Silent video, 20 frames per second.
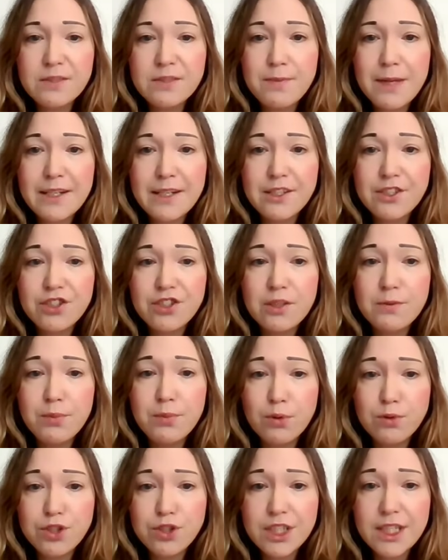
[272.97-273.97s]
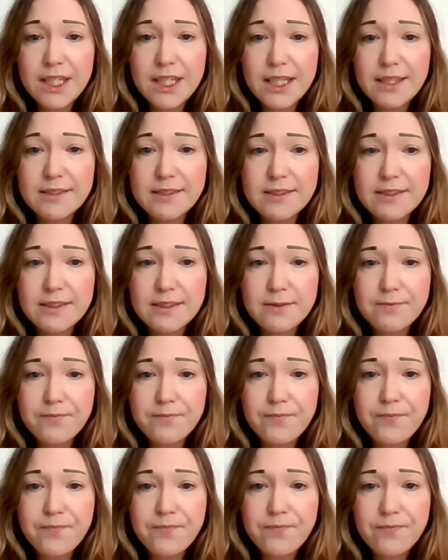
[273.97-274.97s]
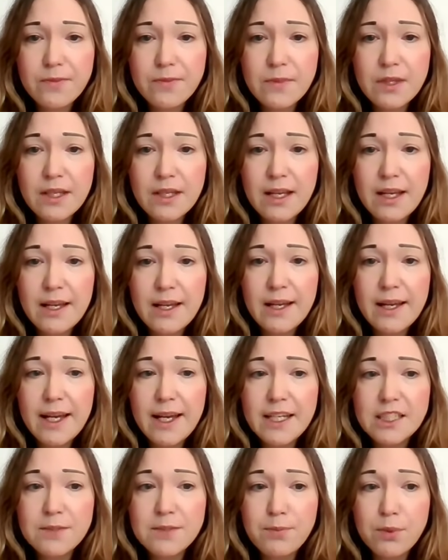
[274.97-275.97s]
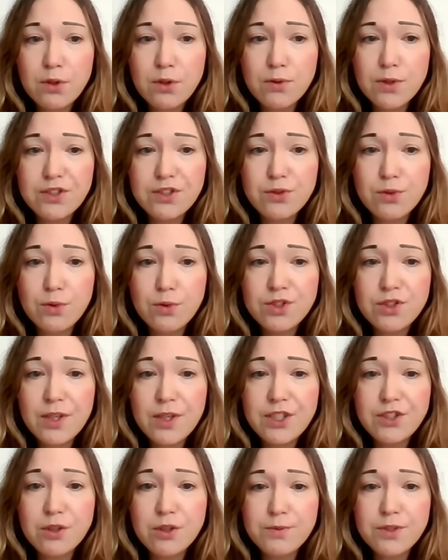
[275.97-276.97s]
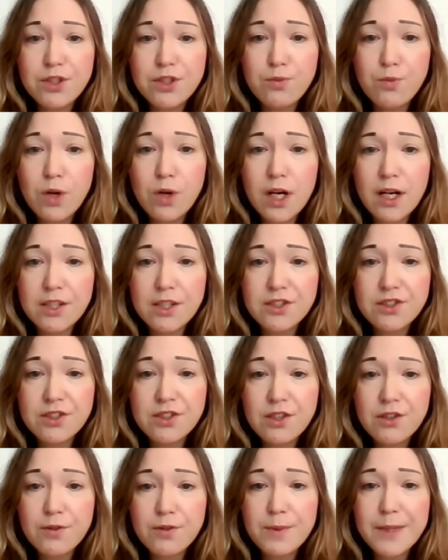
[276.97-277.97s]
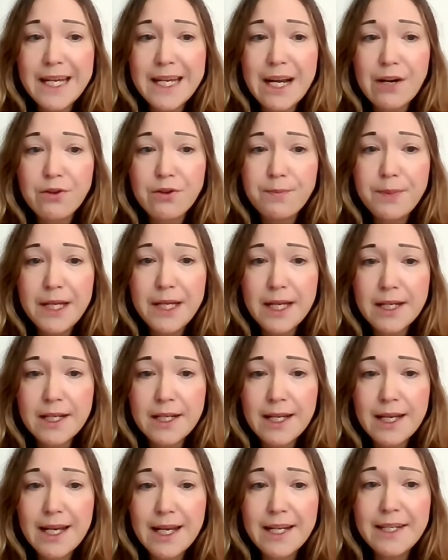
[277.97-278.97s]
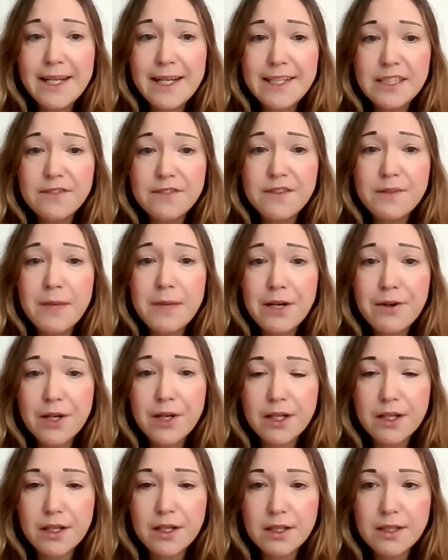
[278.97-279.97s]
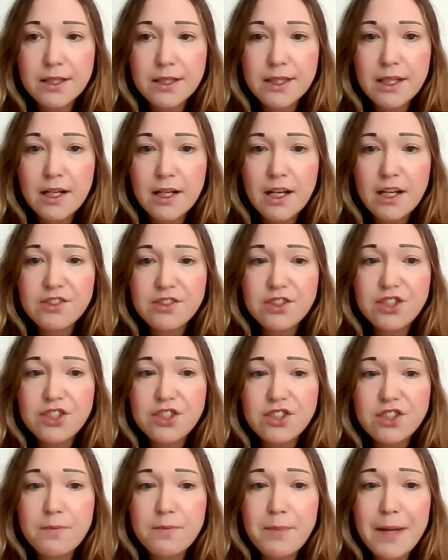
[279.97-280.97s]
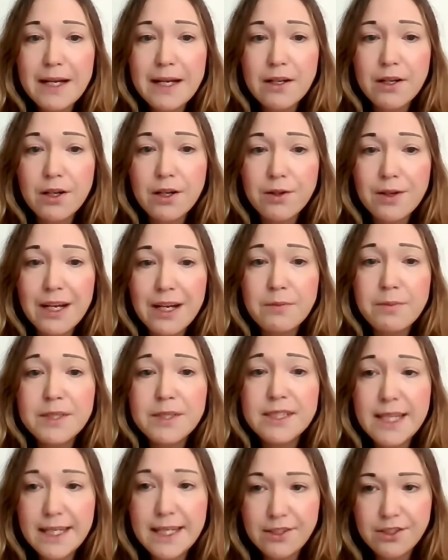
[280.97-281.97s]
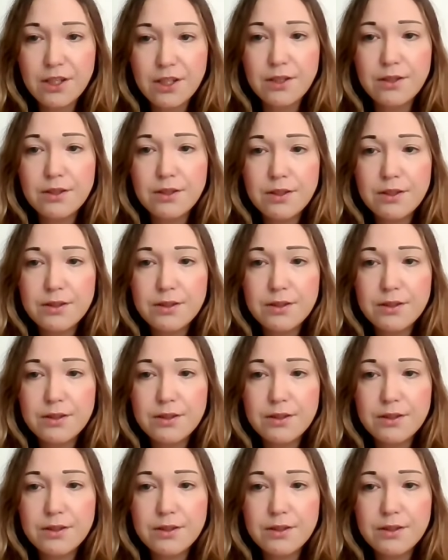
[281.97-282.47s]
the Spanish and Portuguese. Explorers also adopted words from the Caribbean and Native America, such as tobacco and potato.